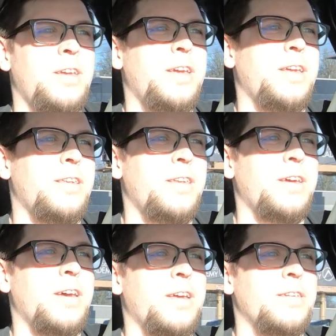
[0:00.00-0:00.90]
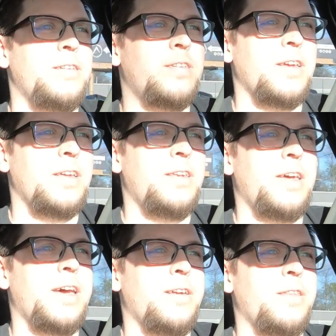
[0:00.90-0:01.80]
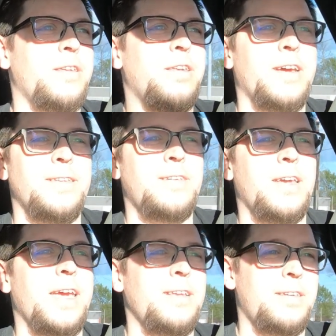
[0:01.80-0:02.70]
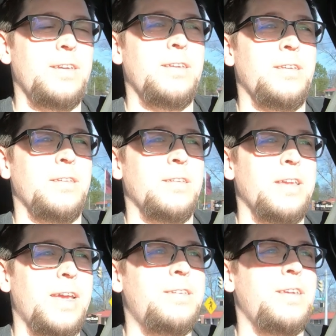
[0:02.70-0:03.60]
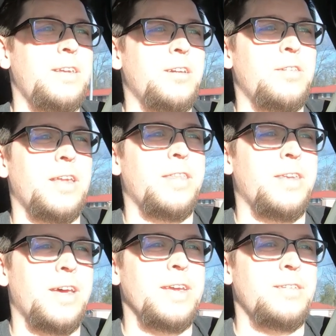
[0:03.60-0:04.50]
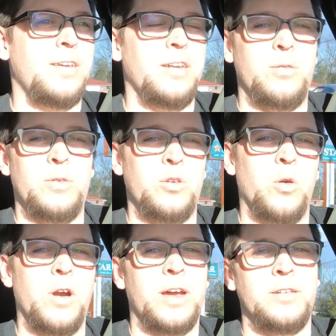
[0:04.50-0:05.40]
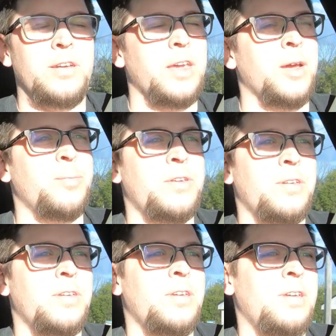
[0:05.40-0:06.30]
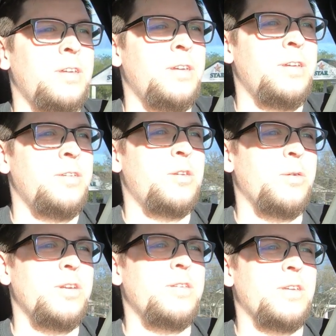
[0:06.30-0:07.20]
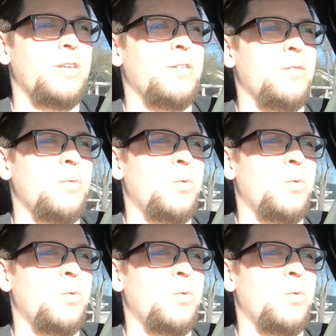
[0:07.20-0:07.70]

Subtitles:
and said out of the 18 years out of the 19, it was garage kept. So it is in